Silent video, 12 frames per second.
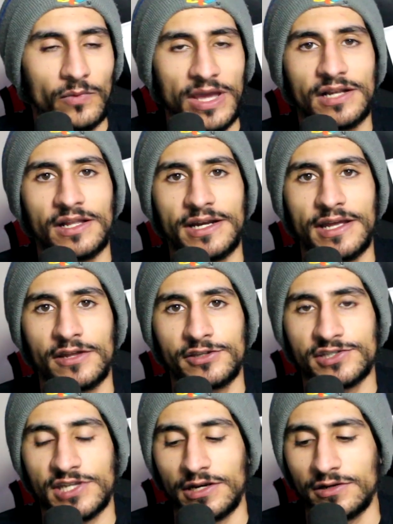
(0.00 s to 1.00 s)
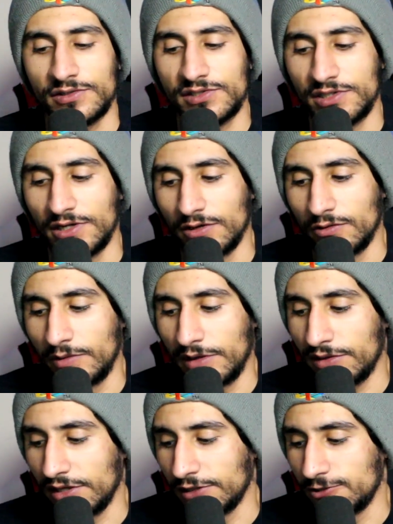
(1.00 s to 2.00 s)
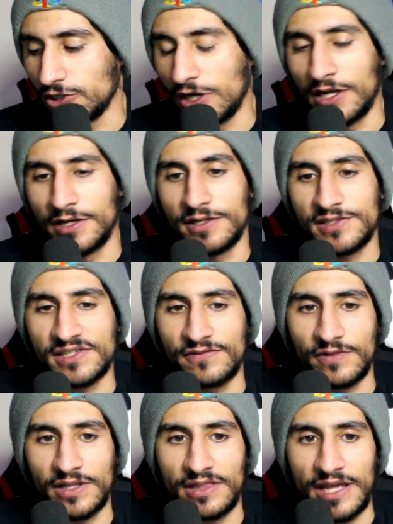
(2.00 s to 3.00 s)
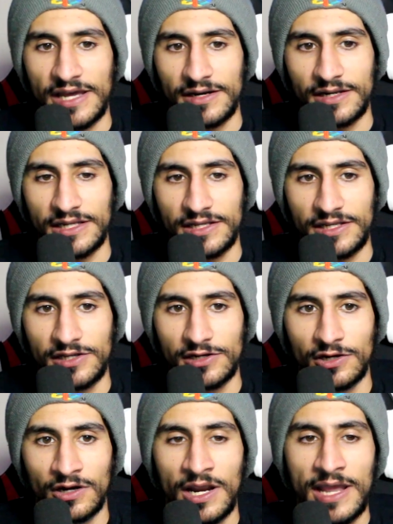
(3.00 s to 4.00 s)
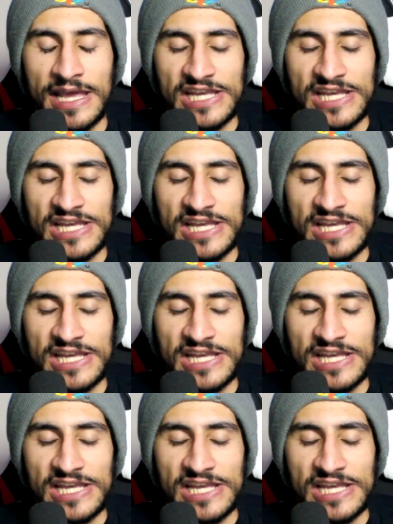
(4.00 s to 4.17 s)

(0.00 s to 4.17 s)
We had a lot of health scares, with John and stuff like that in the year.